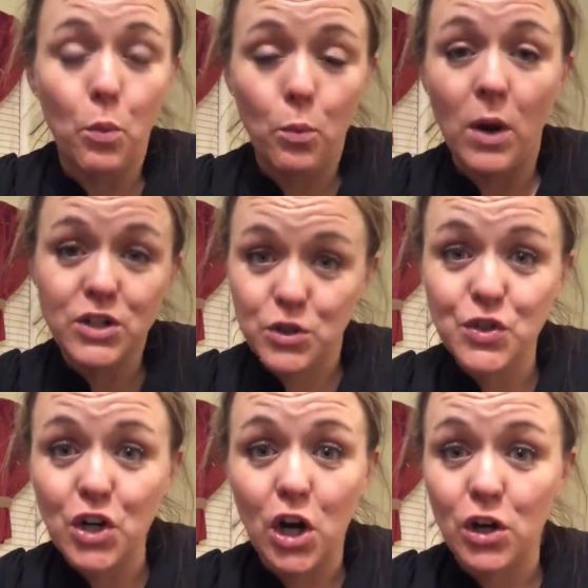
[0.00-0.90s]
Once you
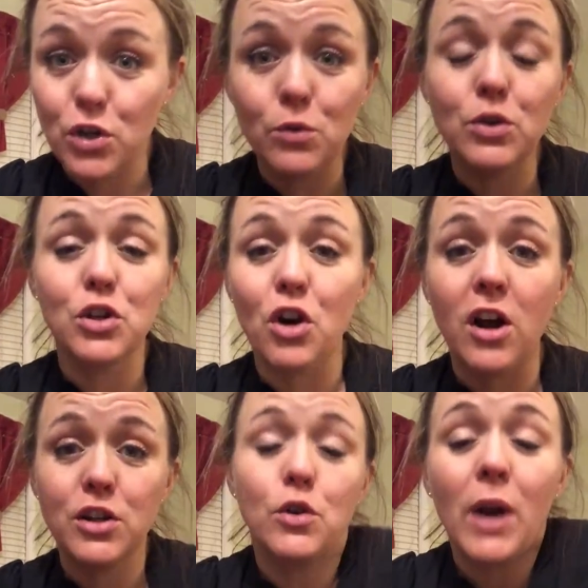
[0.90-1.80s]
start,
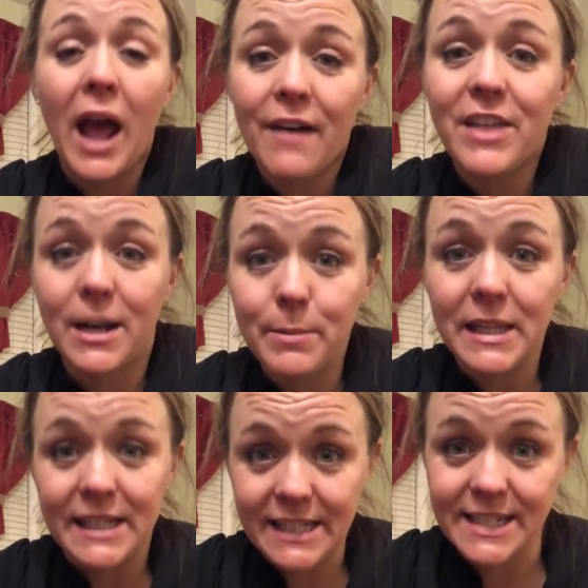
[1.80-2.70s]
you don't have that
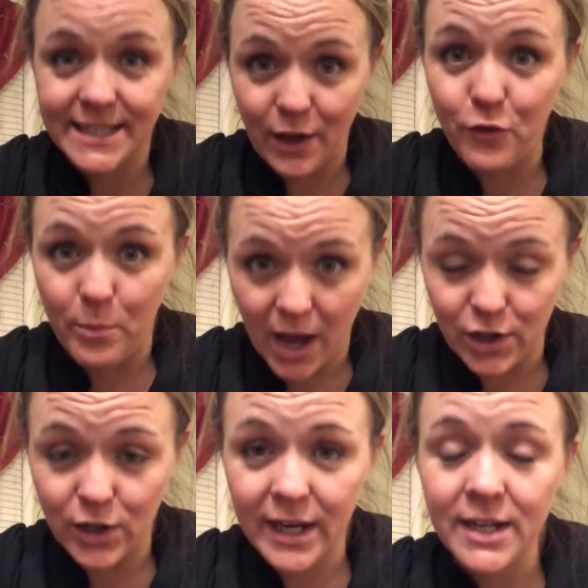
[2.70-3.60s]
ability to
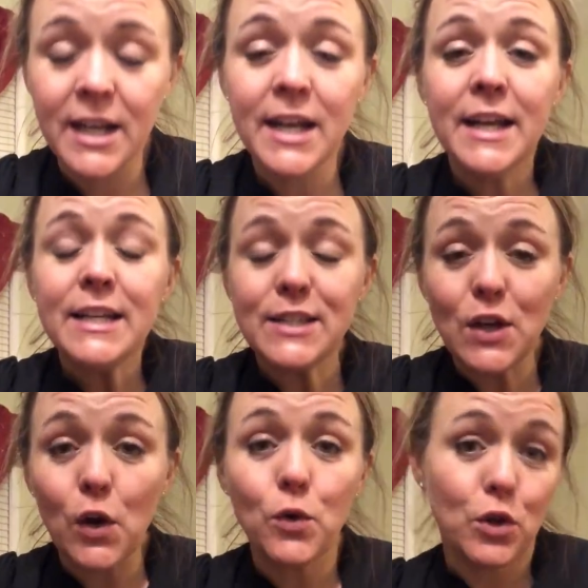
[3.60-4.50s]
self-moderate.
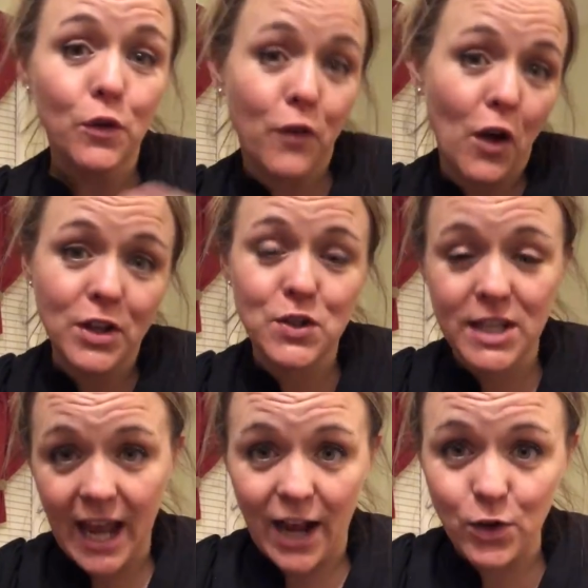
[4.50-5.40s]
So you fall into the
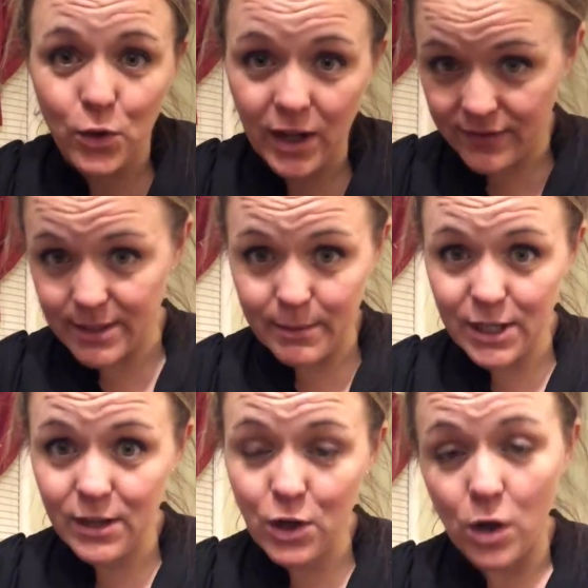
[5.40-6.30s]
category of
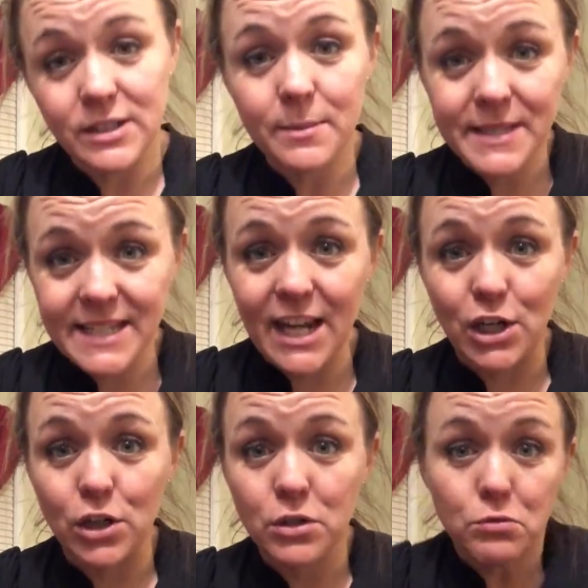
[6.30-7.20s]
somebody called an
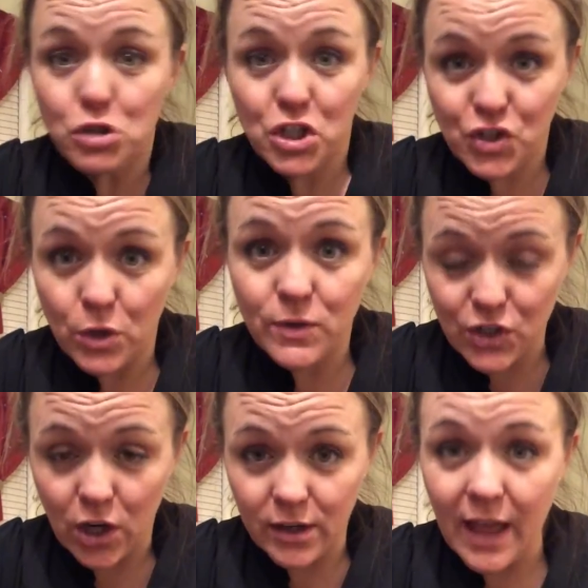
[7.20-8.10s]
abstainer. Just don't
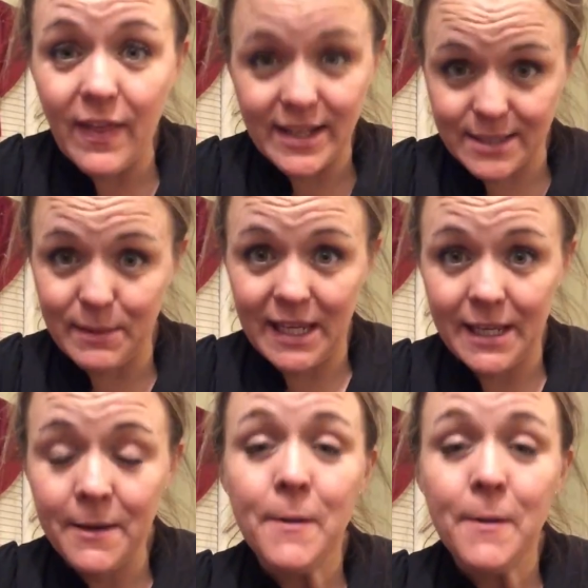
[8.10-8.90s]
start. And that's me.